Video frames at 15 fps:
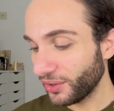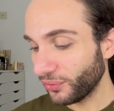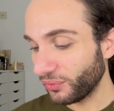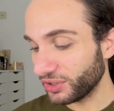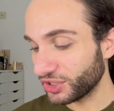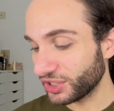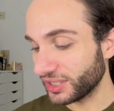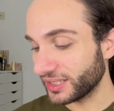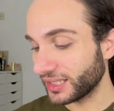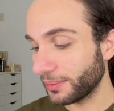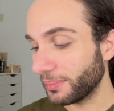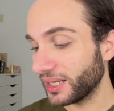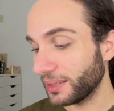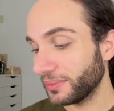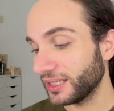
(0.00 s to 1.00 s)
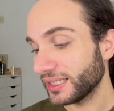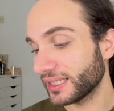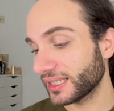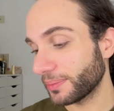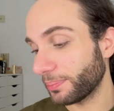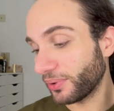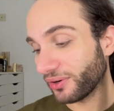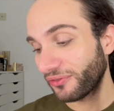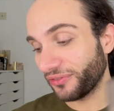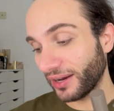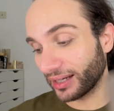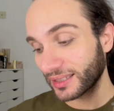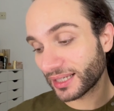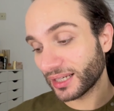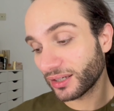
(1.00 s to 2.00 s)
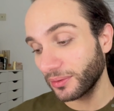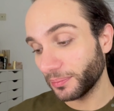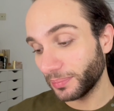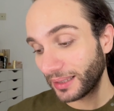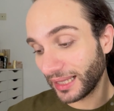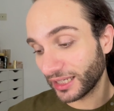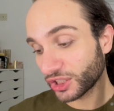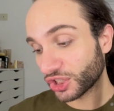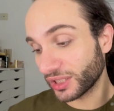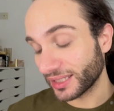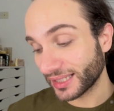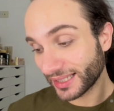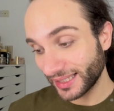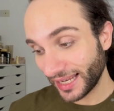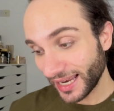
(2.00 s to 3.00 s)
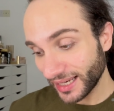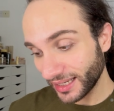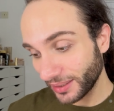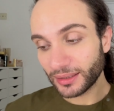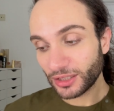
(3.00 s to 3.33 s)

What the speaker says: which is the Minimalist Perfecting Complexion Stick.